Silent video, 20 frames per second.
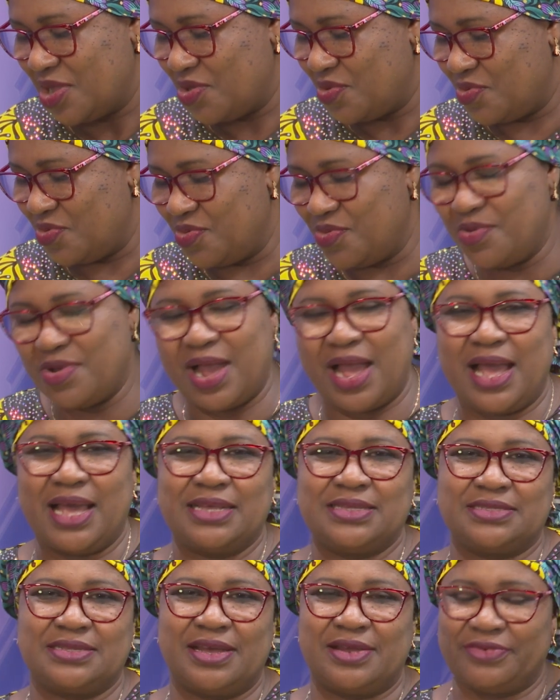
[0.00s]
who
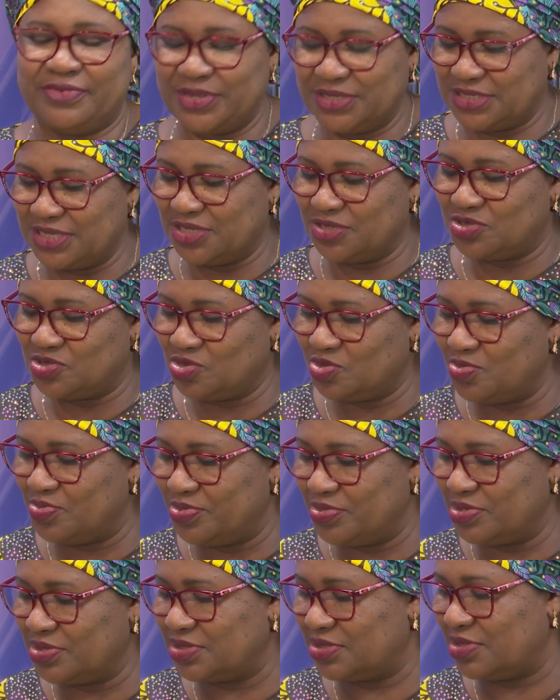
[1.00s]
has uh, written two
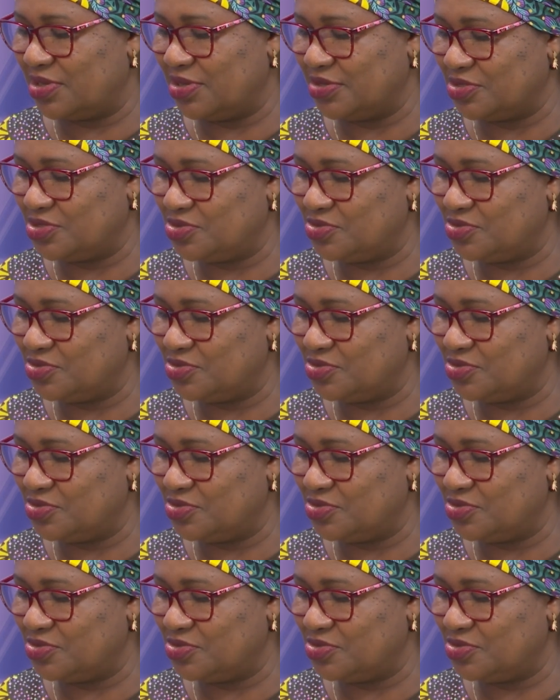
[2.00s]
books on